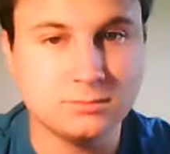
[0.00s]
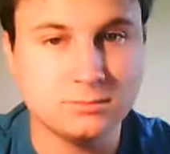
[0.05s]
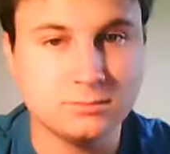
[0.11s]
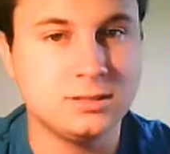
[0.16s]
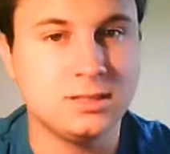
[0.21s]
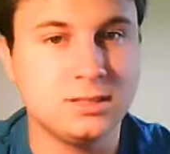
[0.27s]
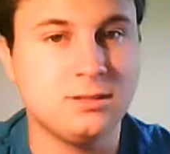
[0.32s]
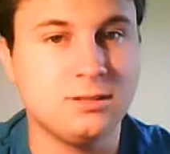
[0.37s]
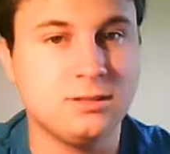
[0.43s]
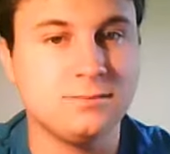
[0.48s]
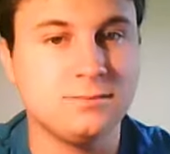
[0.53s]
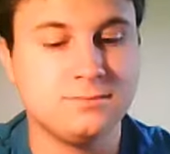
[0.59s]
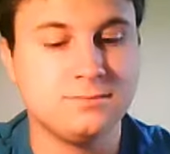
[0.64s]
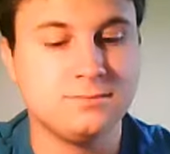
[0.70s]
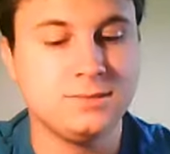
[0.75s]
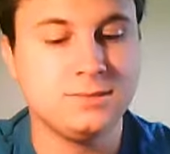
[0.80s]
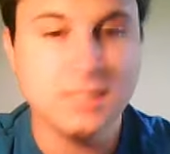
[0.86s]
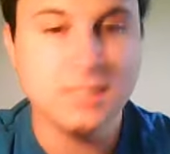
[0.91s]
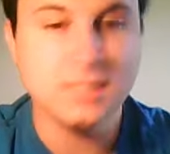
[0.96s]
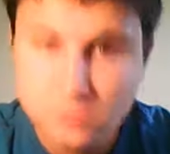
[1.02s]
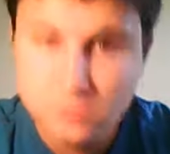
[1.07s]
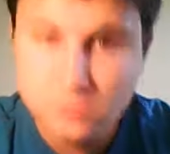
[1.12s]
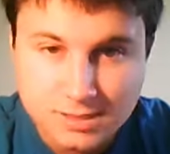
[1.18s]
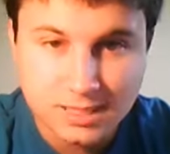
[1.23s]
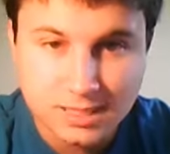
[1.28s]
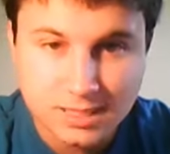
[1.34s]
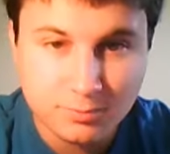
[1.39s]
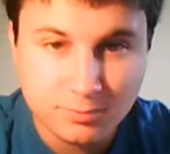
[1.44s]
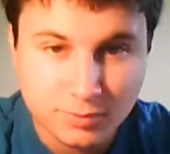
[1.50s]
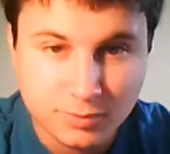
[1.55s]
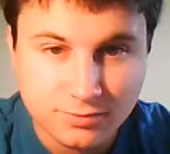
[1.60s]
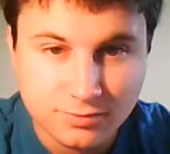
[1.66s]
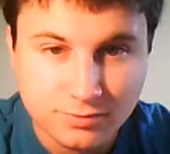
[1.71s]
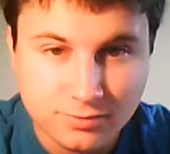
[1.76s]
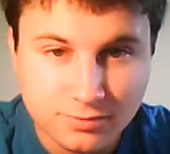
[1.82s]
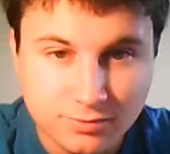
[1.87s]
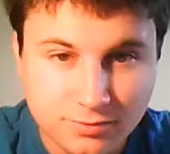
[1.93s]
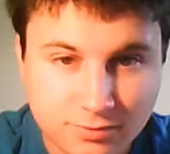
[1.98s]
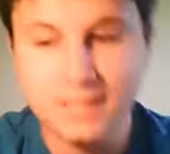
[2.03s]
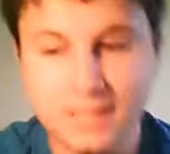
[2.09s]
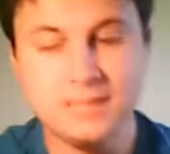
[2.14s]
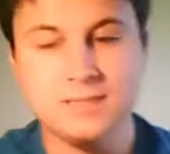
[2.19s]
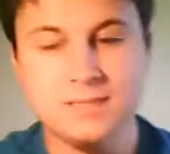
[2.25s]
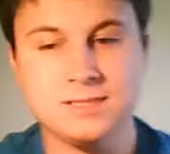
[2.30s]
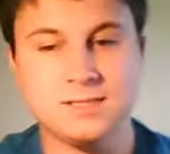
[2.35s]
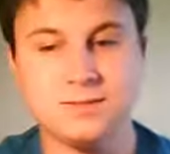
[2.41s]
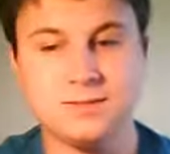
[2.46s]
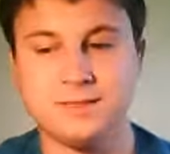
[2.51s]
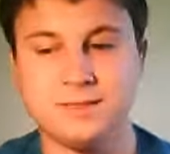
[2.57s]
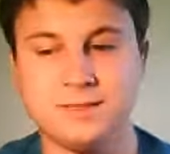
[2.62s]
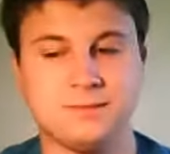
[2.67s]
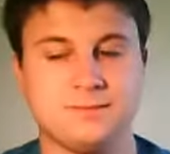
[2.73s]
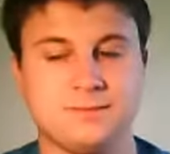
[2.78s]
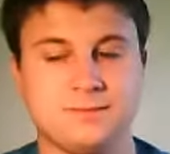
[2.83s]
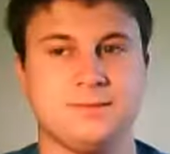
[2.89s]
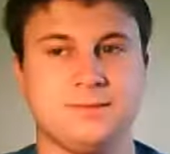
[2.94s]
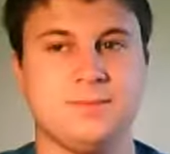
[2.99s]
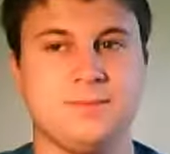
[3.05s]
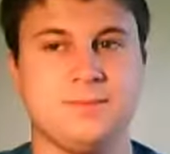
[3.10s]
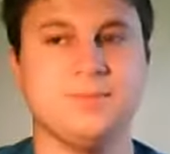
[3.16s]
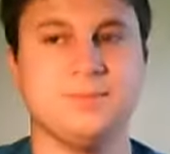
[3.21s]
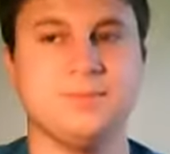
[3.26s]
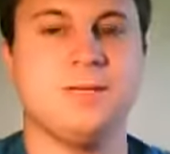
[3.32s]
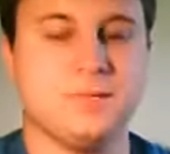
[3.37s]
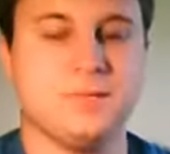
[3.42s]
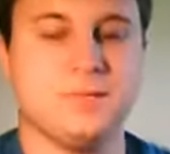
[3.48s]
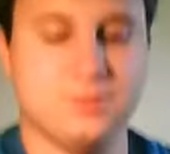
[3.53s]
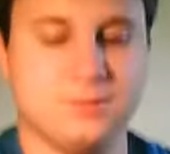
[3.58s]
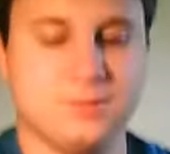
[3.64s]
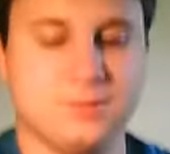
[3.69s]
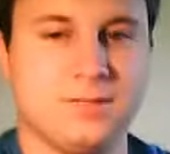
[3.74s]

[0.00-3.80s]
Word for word: So you guys want to see how beautiful the day it is out there? Let me. See.